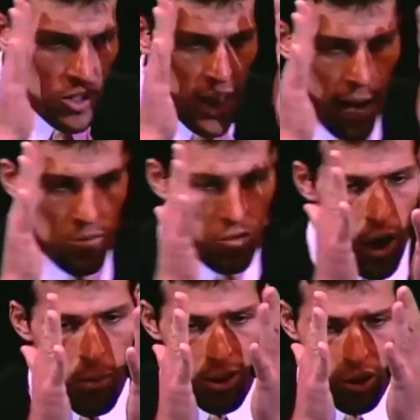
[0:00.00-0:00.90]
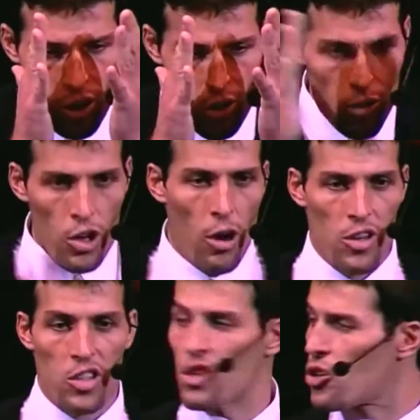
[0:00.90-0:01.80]
of its time trying to make sure you don't
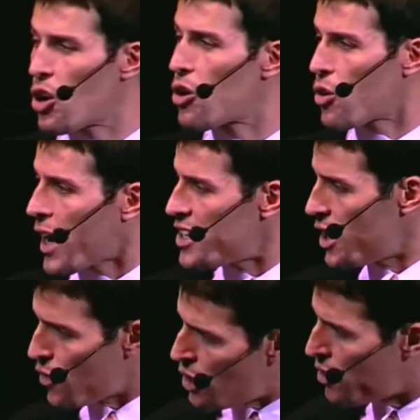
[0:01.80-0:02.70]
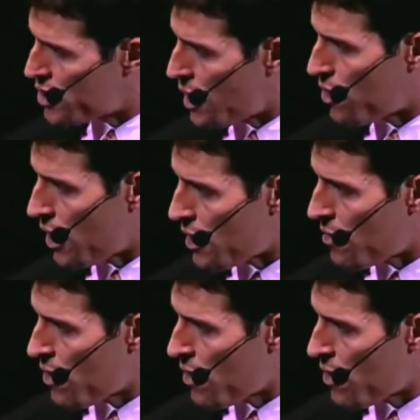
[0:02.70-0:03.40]
notice because you'll go crazy if you notice everything.